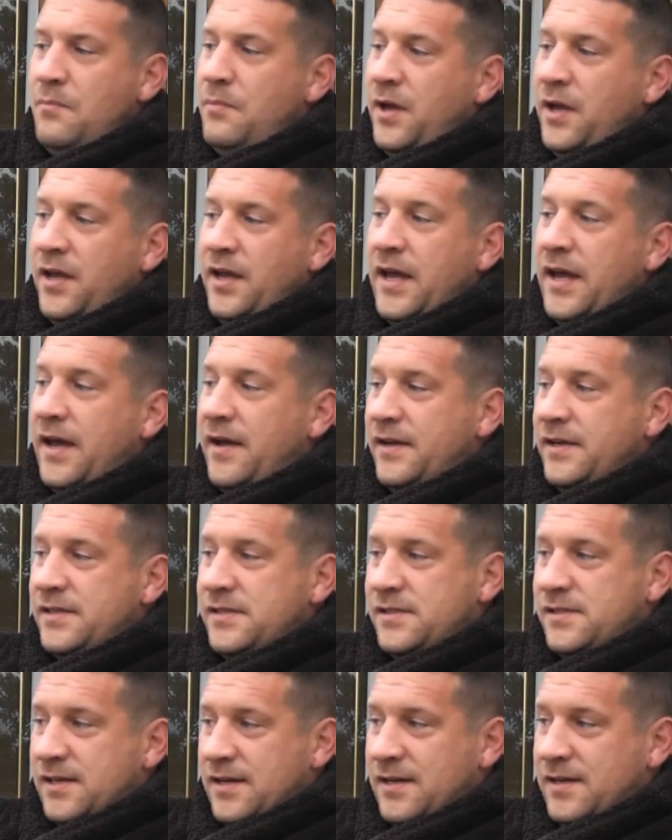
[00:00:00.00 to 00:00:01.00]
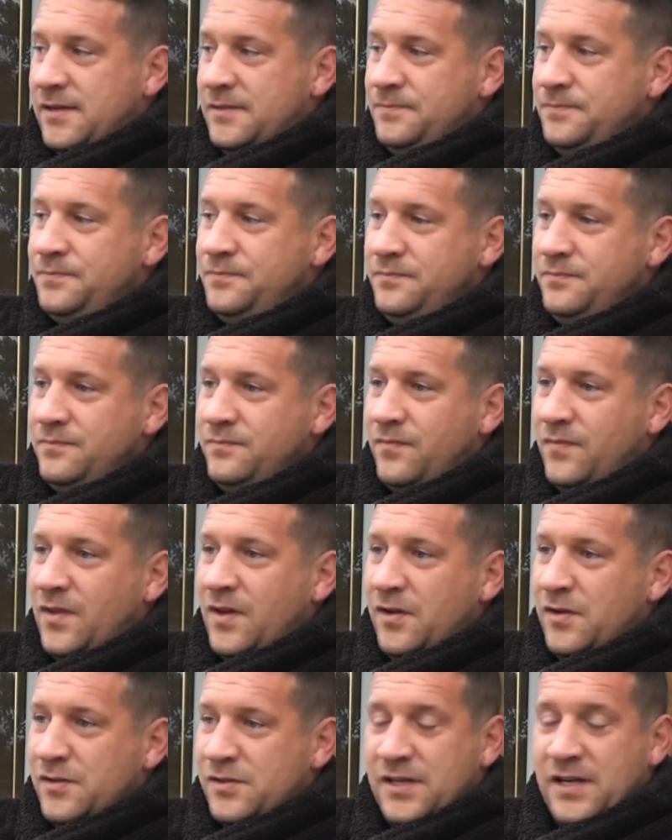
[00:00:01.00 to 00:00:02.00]
But yeah, it's I
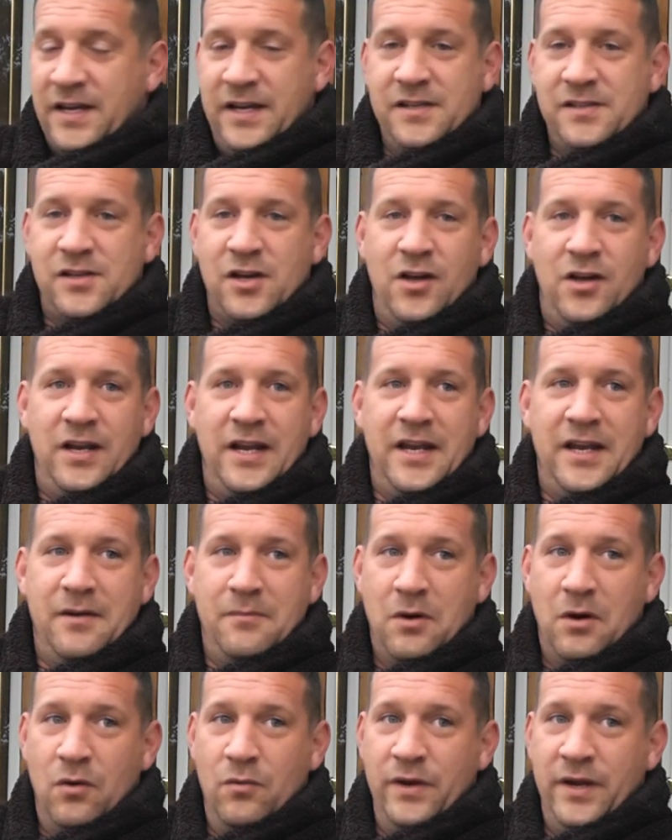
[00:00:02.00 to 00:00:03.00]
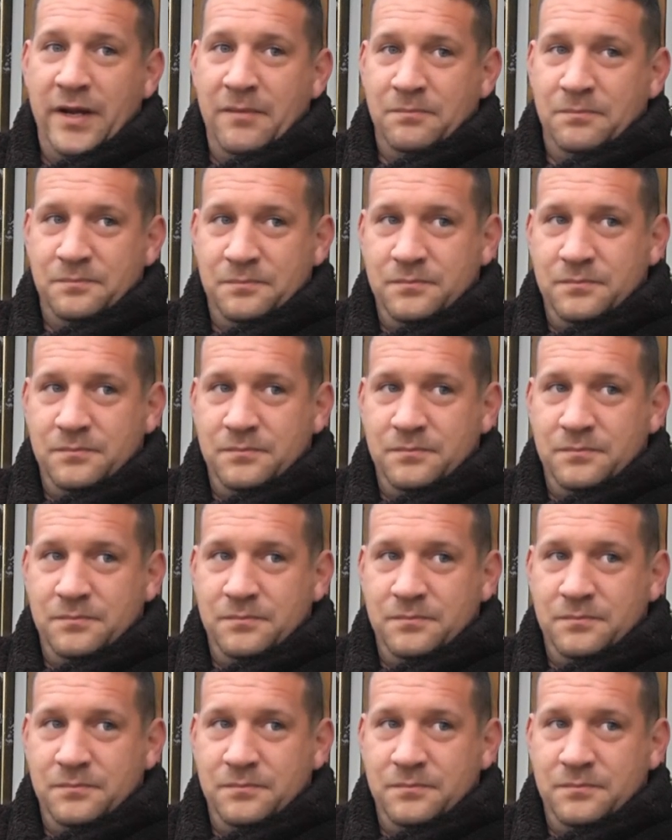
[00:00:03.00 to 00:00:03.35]
would say it's early in the morning.